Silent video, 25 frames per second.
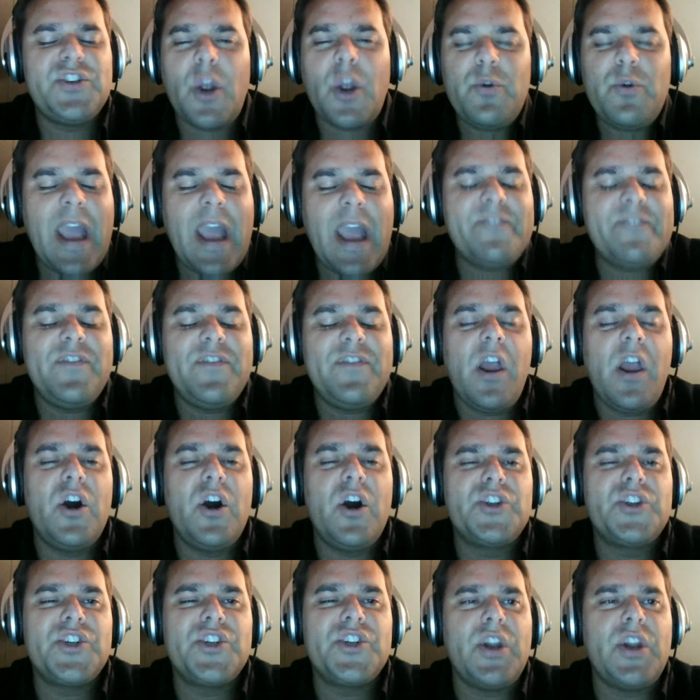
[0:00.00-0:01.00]
don't have
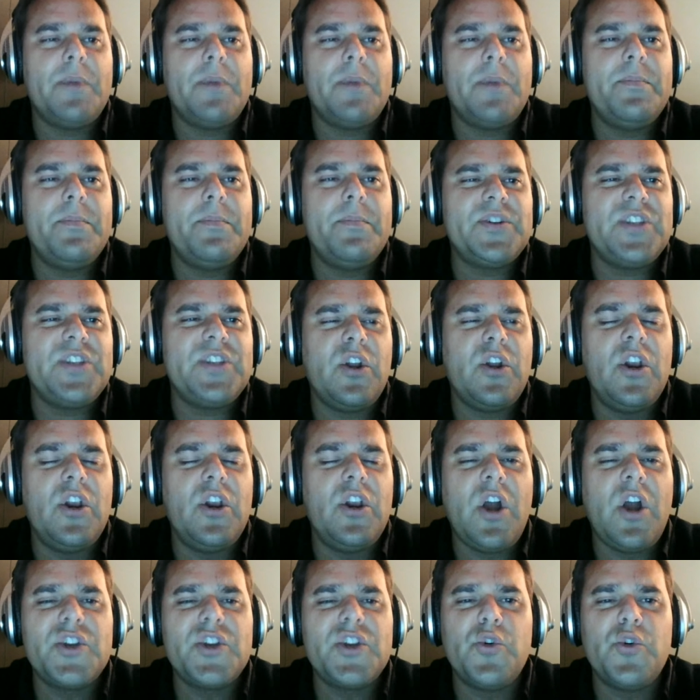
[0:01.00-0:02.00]
large numbers, a
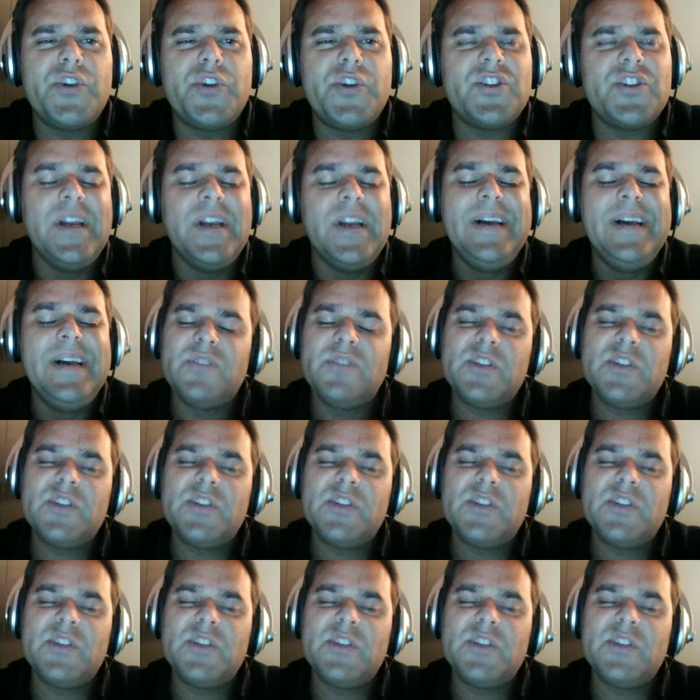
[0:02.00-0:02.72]
large audience,